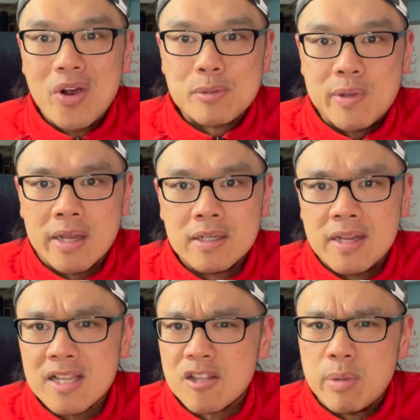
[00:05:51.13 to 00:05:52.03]
works behind the
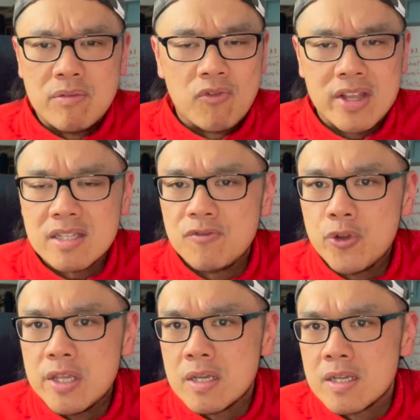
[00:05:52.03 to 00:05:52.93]
desk, they've been investing for
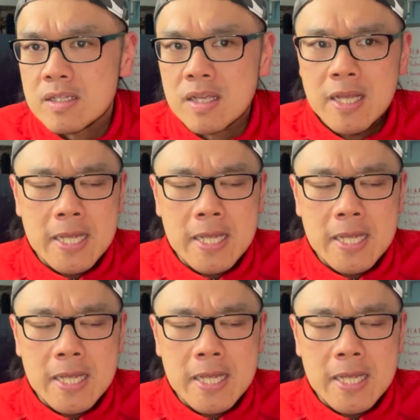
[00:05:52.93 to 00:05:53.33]
years.